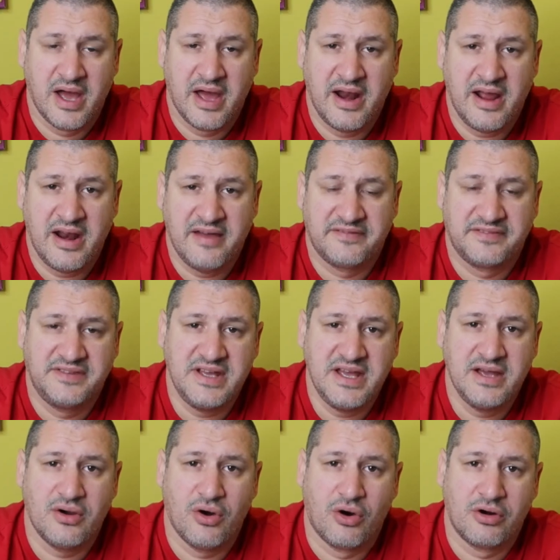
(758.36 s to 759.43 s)
An
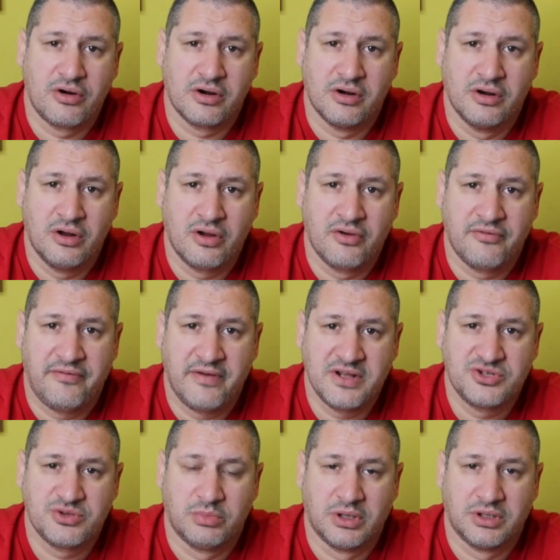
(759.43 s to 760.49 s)
NFT or
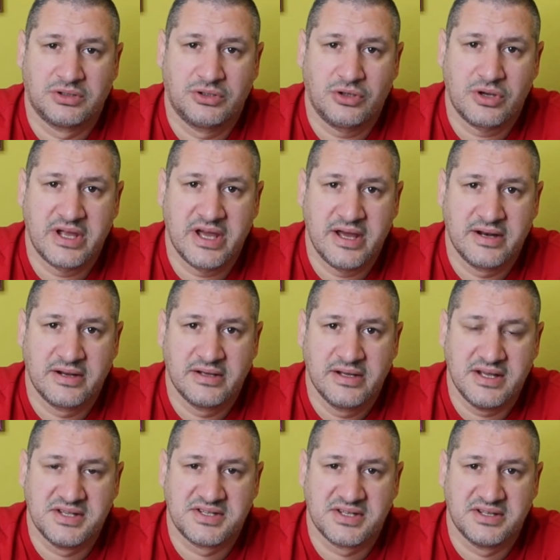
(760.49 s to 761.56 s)
non-fungible token
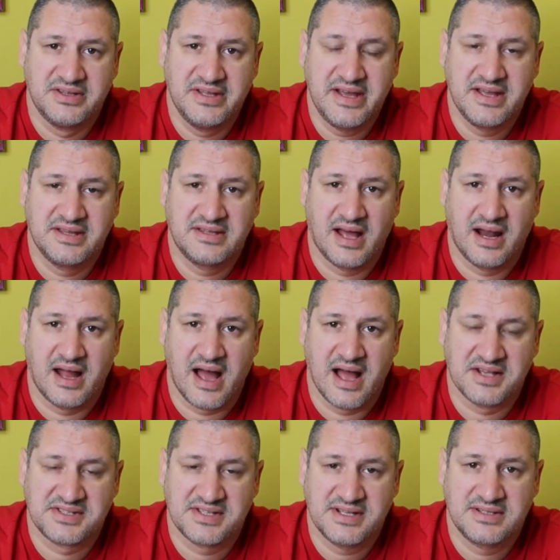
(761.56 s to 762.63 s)
is a digital
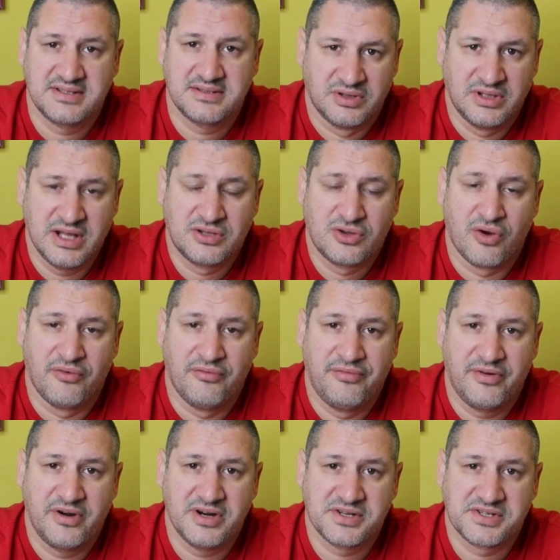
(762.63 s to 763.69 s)
asset that
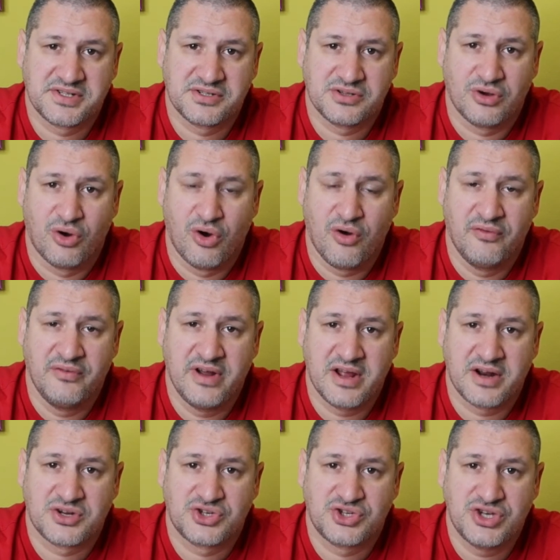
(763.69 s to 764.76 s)
confers
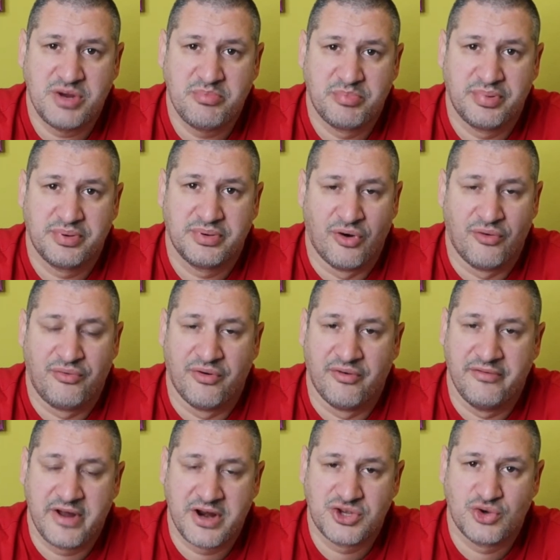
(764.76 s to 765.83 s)
ownership of a
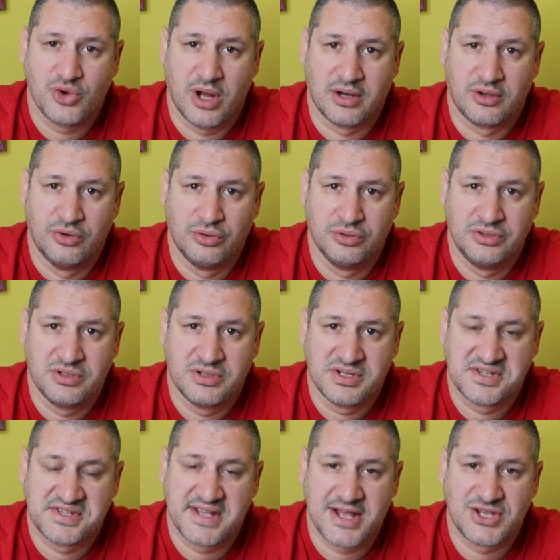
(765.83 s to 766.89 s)
virtual good,
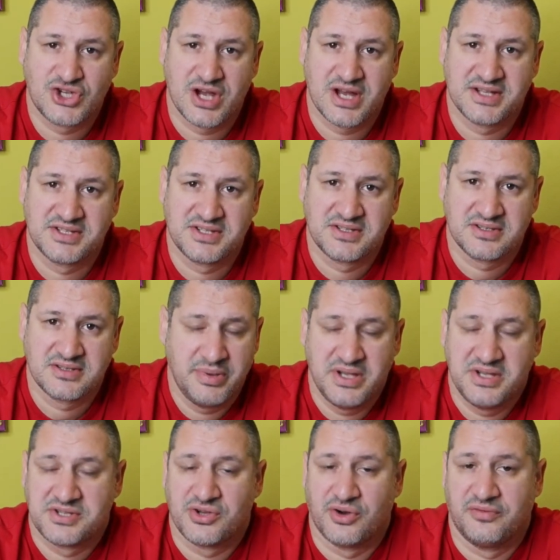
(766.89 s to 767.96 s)
such as
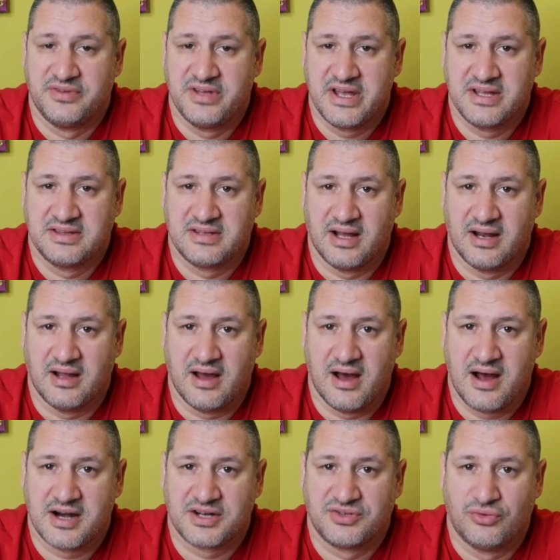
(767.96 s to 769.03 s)
piece of digital
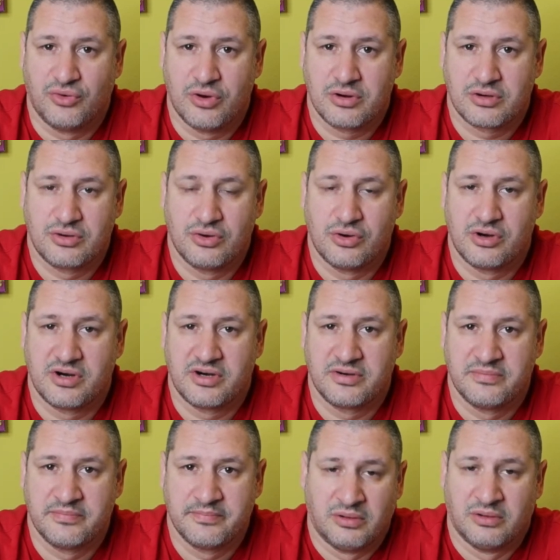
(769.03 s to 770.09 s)
artwork or
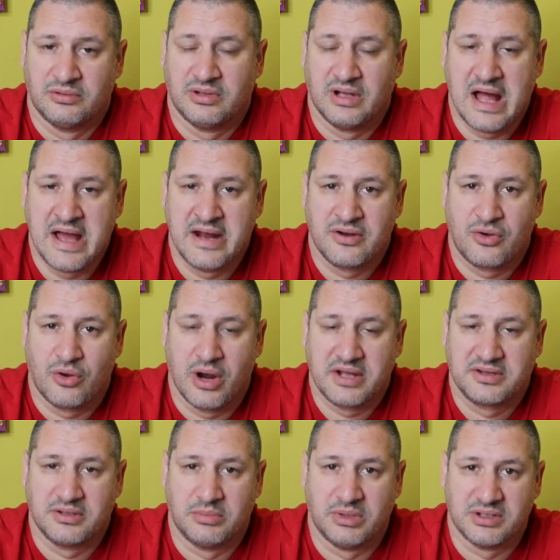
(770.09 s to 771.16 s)
online
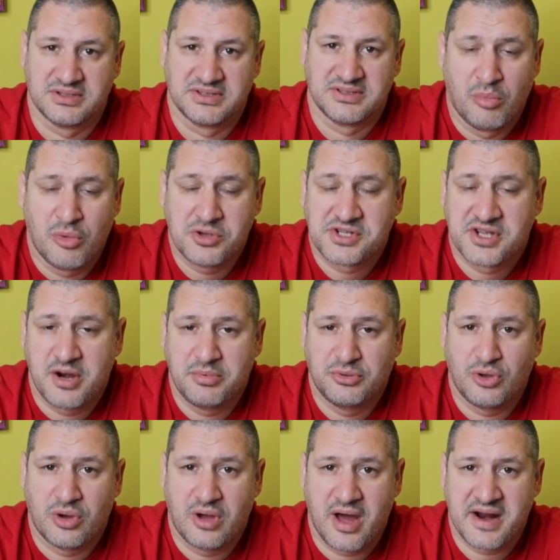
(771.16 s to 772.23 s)
collectibles. Most
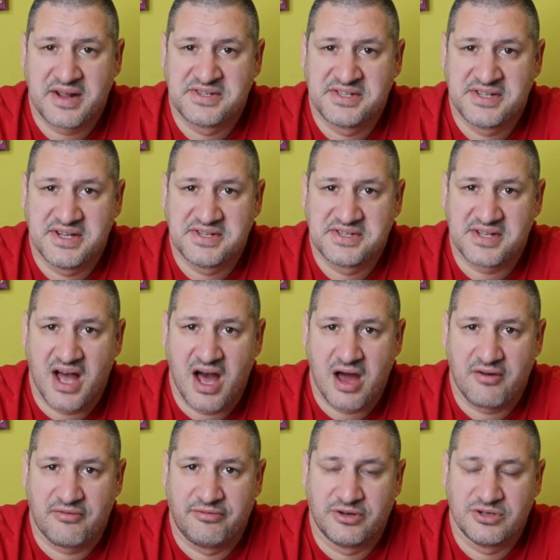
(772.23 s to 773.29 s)
cryptocurrencies
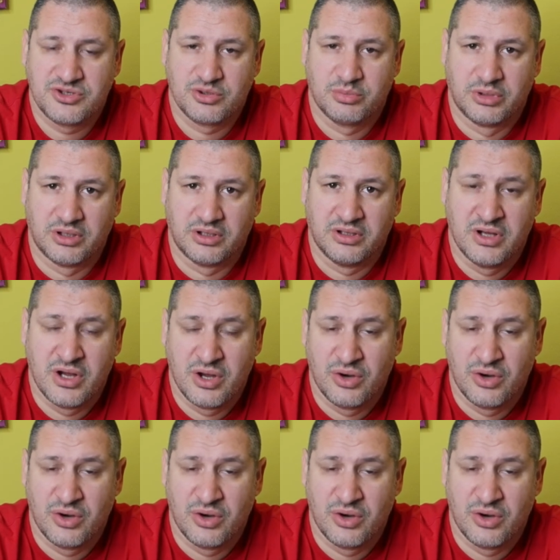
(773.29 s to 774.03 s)
are fungible,